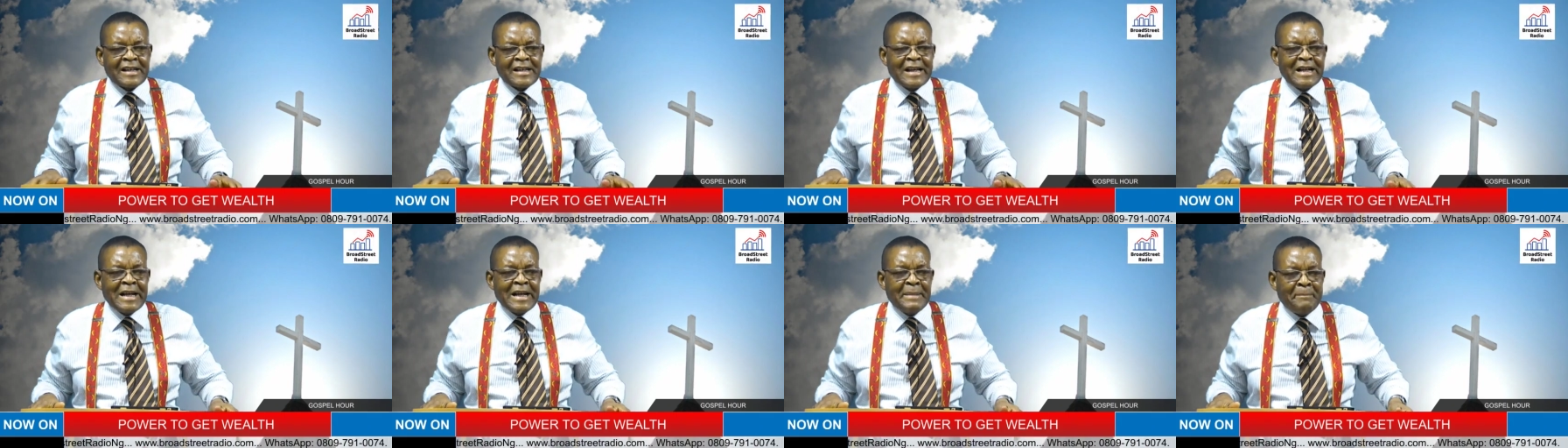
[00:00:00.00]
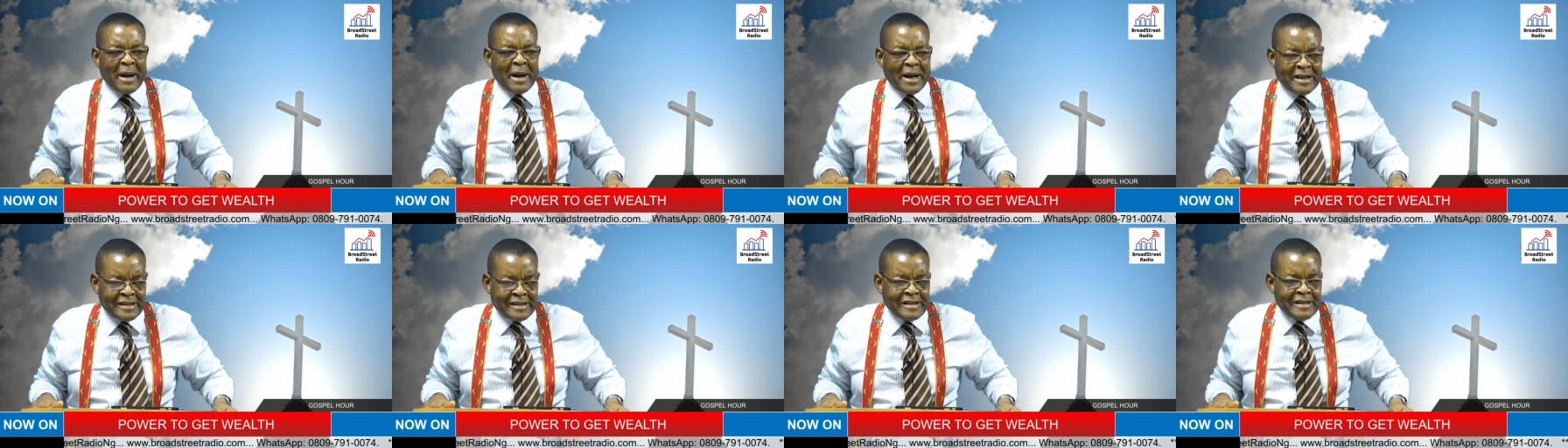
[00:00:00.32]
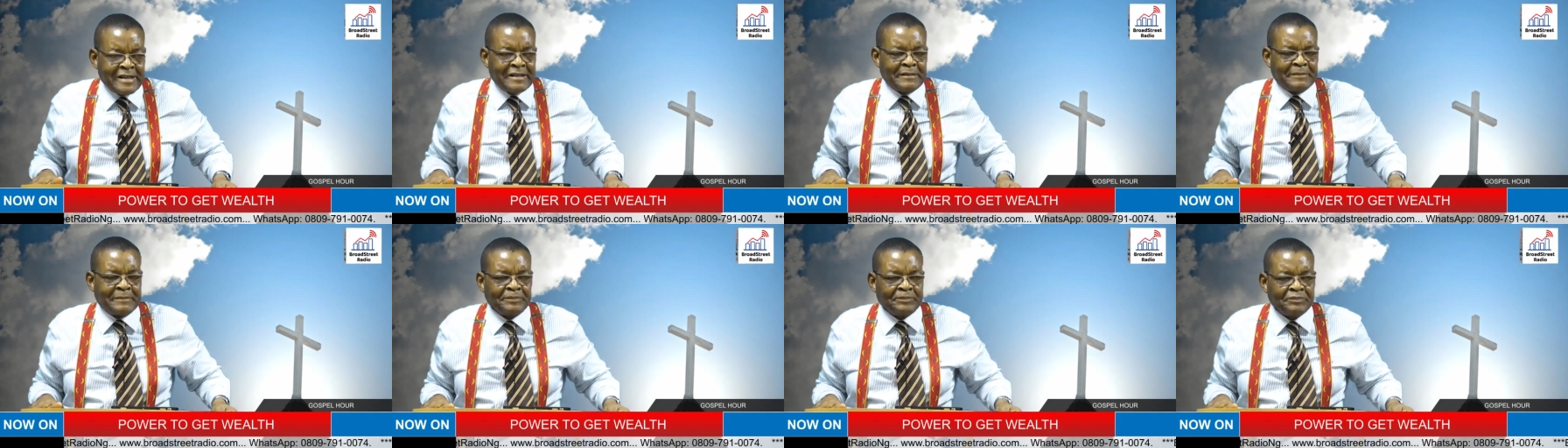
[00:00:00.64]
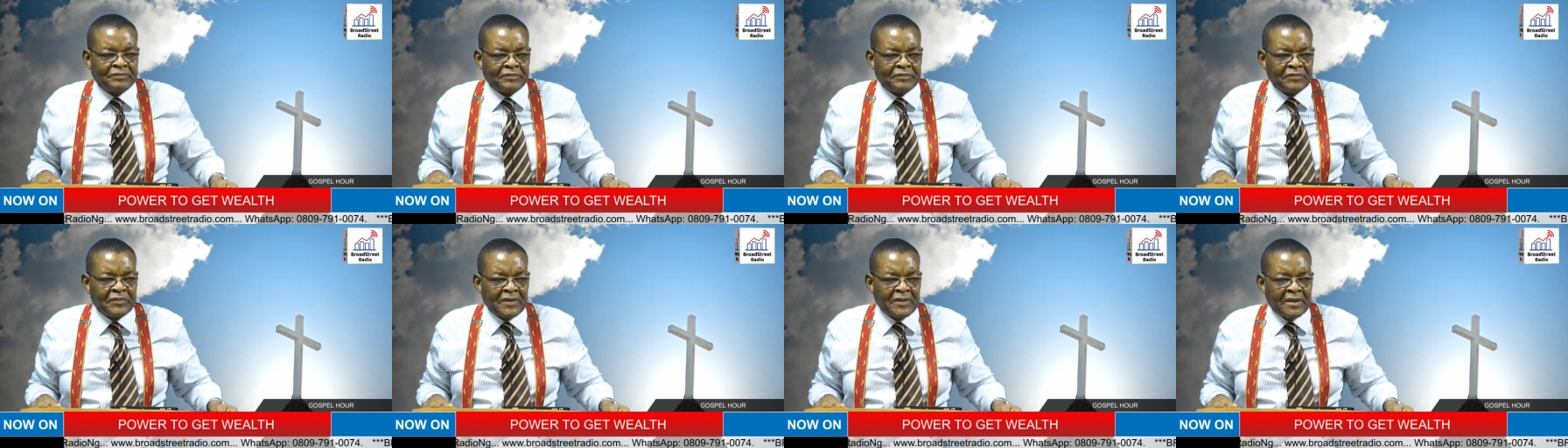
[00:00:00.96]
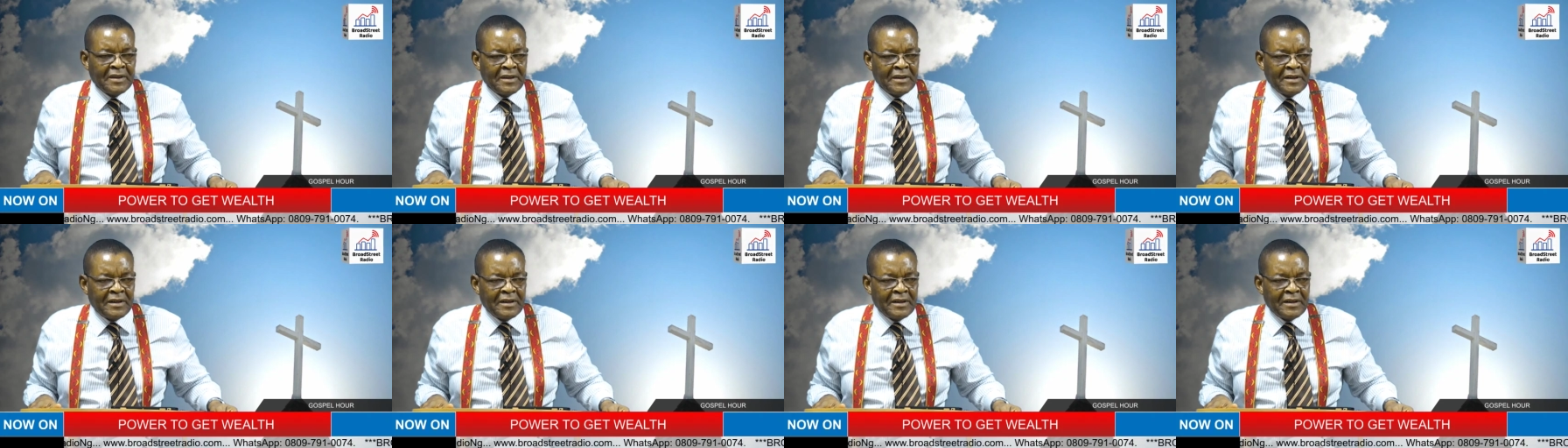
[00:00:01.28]
liberty
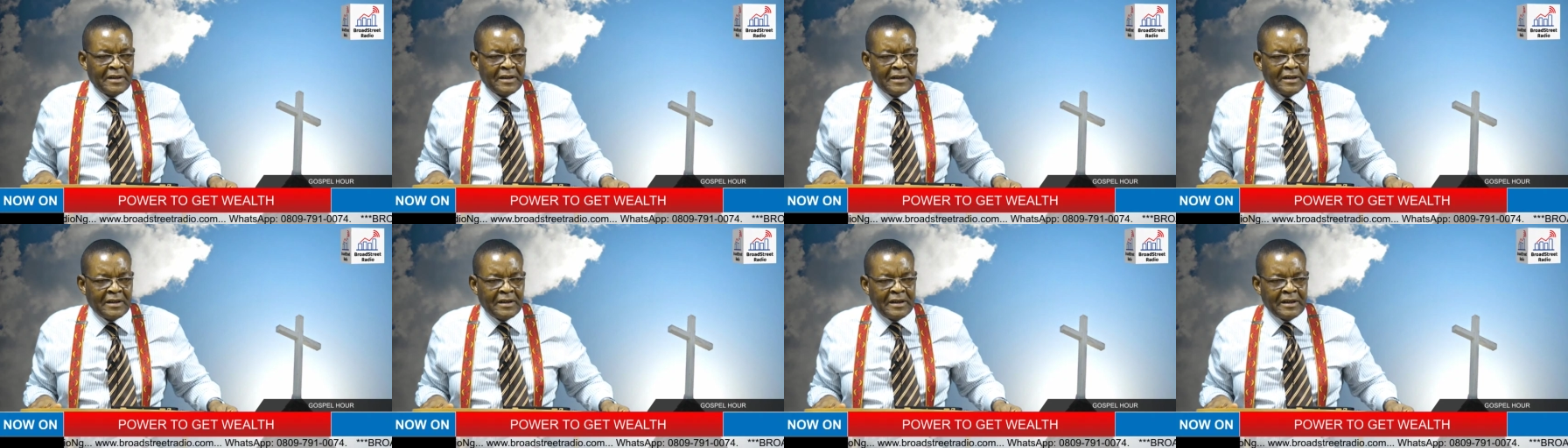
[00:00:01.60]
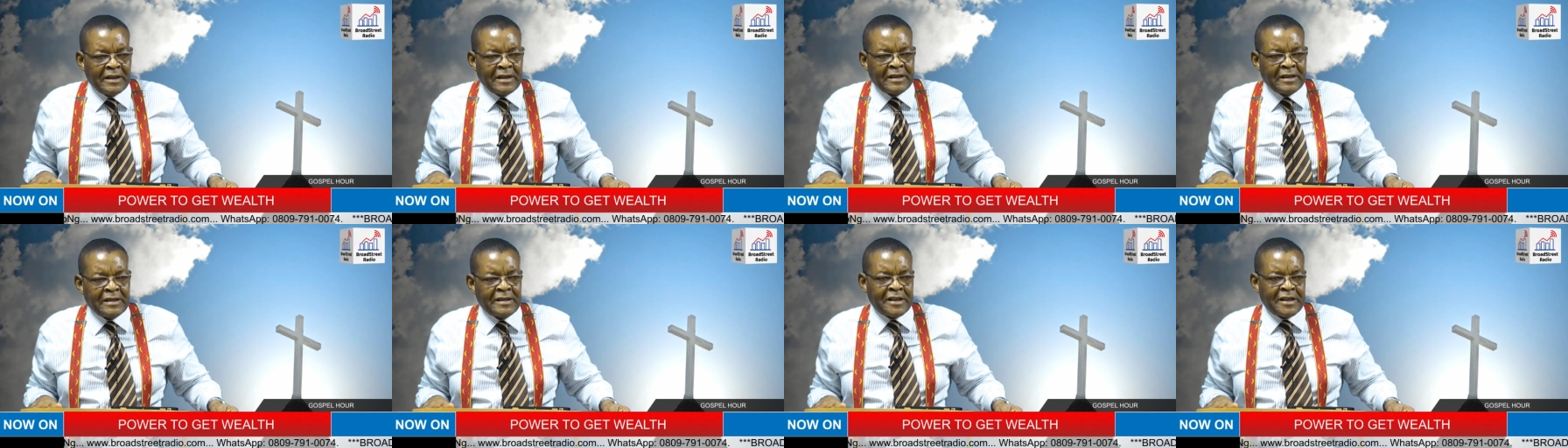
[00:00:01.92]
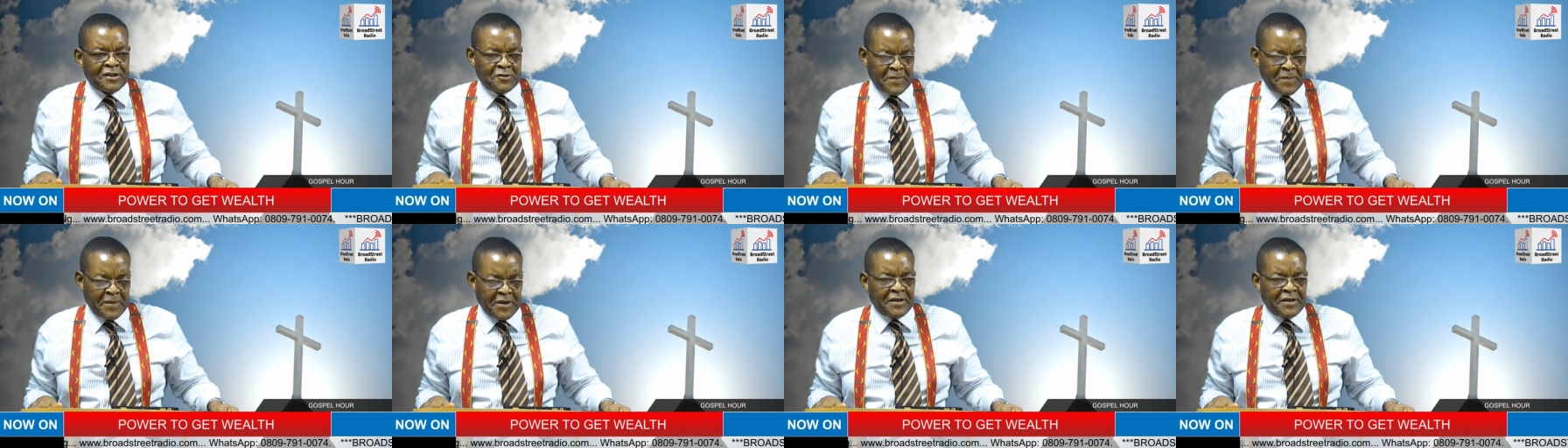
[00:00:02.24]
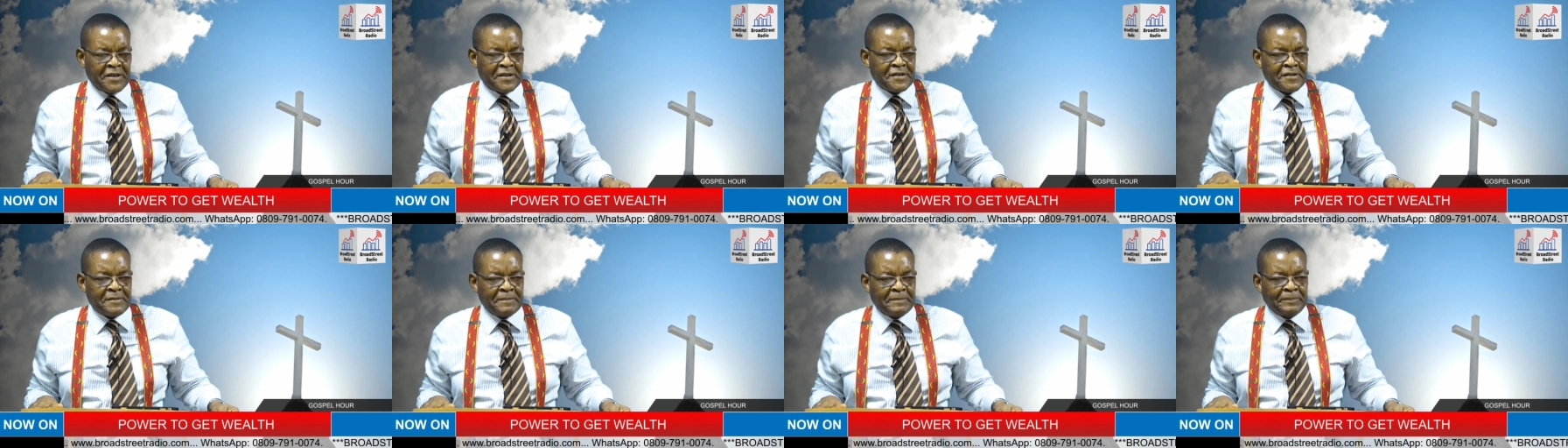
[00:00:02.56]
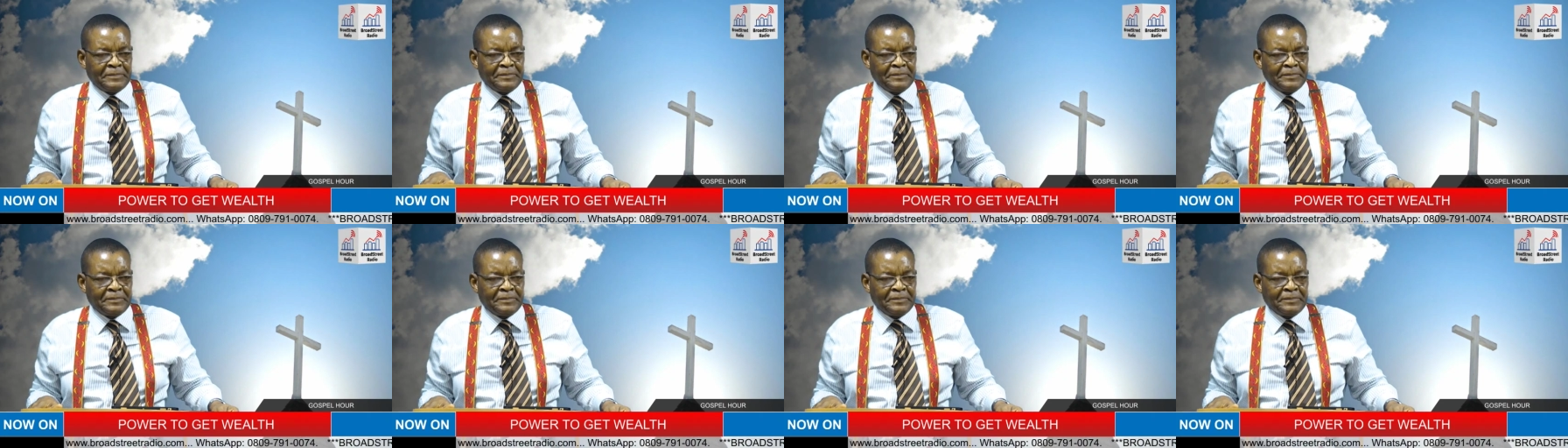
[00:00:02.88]
in the spirit.